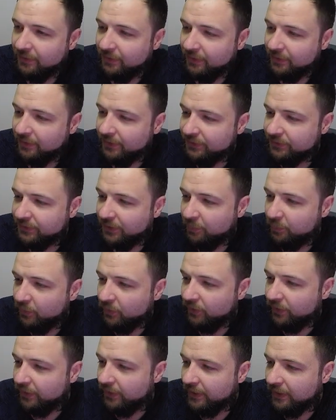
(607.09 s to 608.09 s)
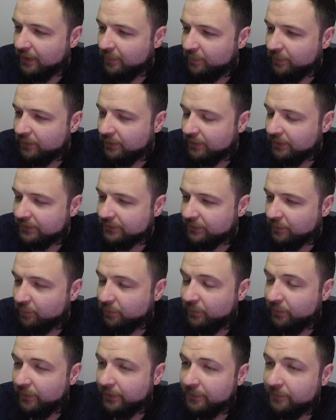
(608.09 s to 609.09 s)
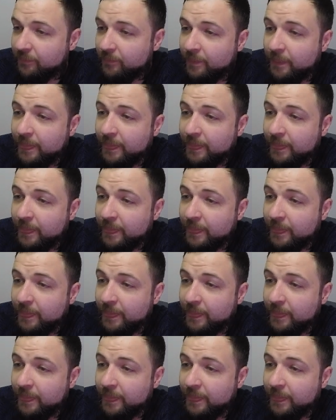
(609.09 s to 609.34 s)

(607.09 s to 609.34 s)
At least he pulled it up at some point.